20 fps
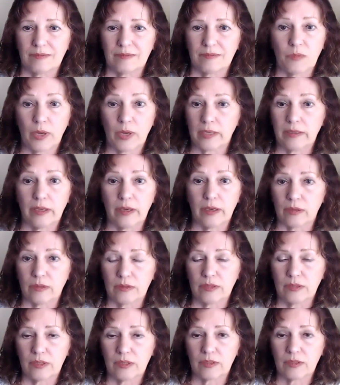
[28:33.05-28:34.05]
Well, no,
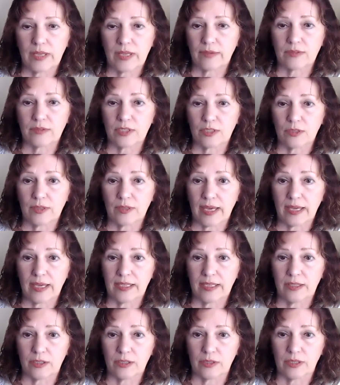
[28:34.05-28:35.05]
you don't have to do that
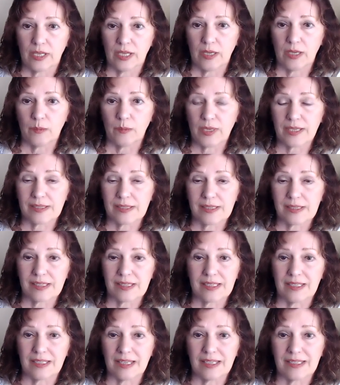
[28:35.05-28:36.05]
either, because
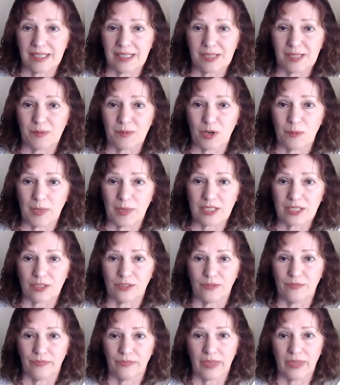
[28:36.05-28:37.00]
it's experimental.